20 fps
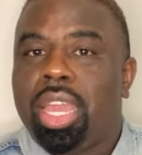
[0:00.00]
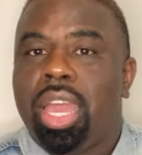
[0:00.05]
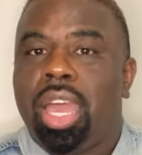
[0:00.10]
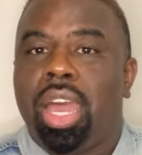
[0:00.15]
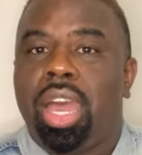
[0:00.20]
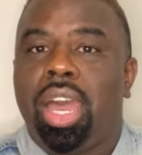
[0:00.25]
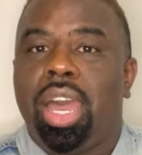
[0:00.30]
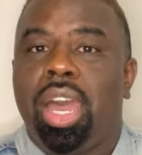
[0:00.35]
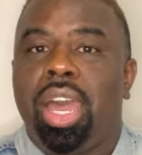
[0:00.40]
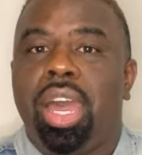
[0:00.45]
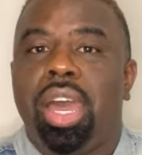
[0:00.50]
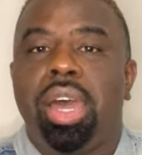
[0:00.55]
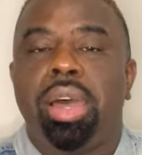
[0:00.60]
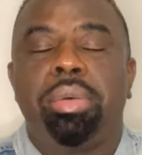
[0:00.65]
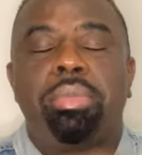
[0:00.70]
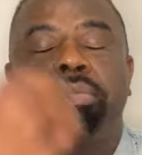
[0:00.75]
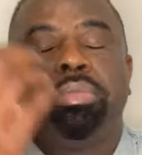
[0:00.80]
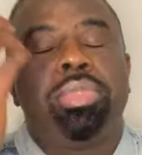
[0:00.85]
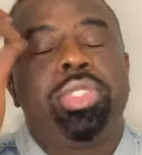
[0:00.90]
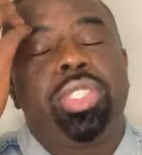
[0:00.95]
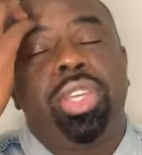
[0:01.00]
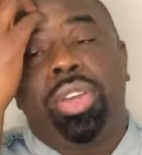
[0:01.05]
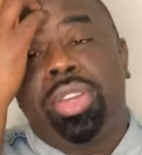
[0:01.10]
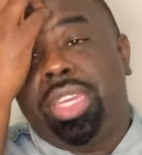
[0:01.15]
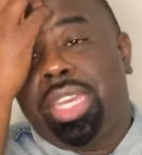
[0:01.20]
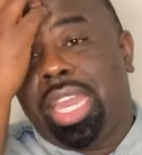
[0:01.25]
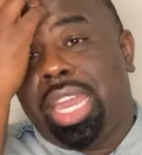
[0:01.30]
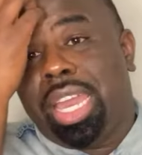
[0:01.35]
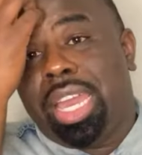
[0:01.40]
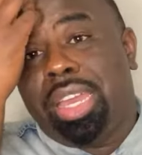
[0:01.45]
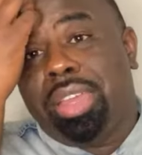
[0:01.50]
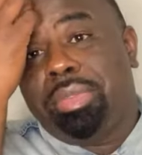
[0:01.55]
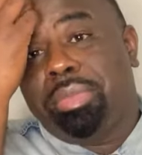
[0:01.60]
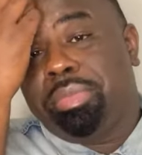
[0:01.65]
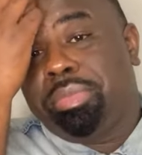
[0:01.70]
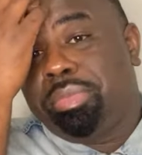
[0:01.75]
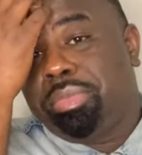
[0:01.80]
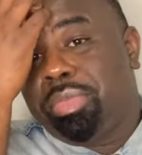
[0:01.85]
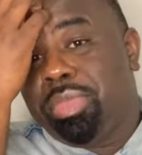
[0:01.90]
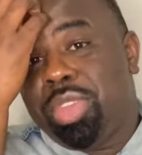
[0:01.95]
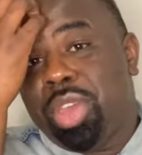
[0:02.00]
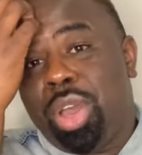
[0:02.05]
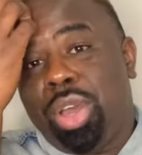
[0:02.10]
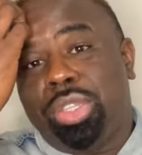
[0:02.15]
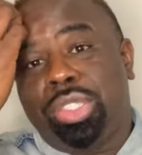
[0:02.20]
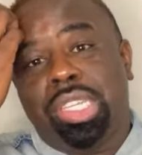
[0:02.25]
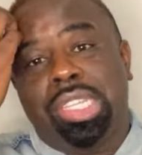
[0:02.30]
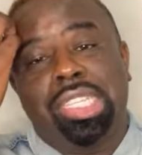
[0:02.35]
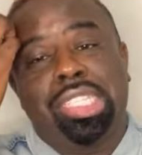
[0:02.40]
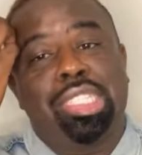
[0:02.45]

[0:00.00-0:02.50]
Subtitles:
So yeah, those are the